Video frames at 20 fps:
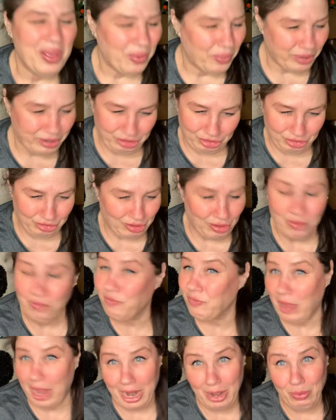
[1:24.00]
which is
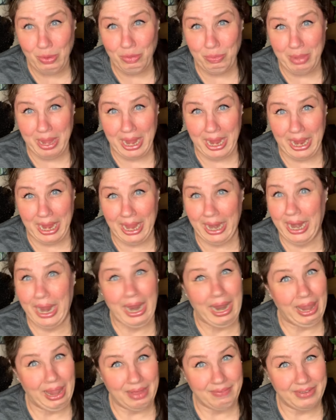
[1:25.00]
fine with me, and I
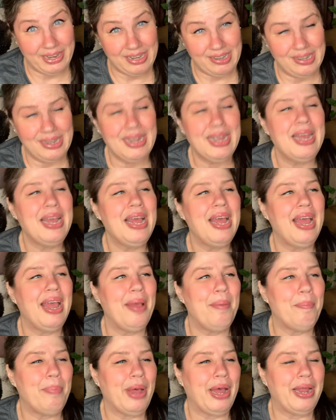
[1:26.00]
love it.
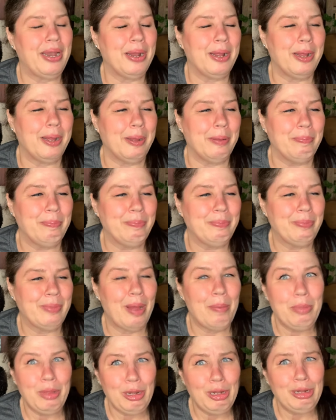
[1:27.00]
But I'm
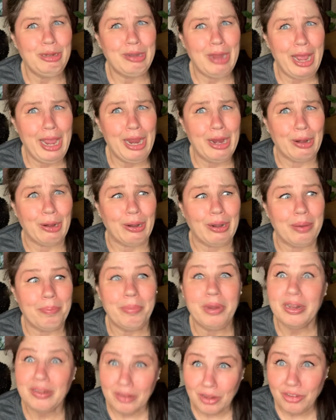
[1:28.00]
a little tired,
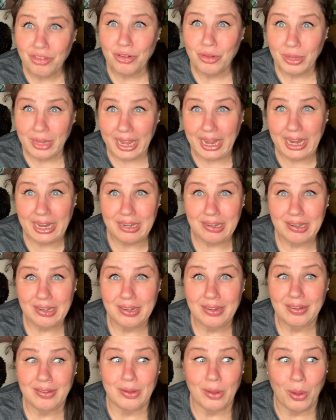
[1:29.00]
but it's also late.
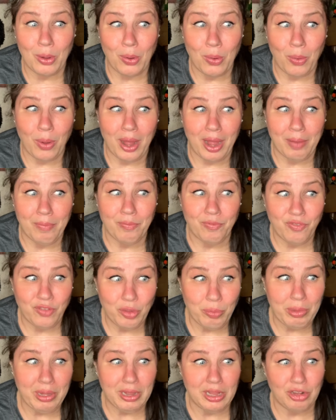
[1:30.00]
So I'm
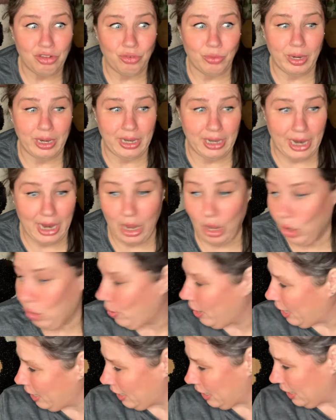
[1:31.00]
filming this right now
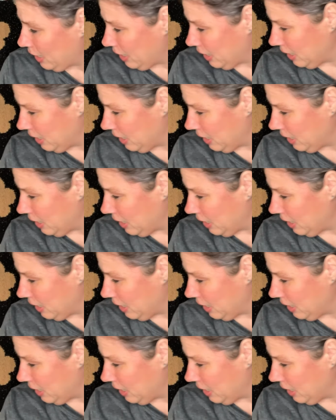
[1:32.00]
and it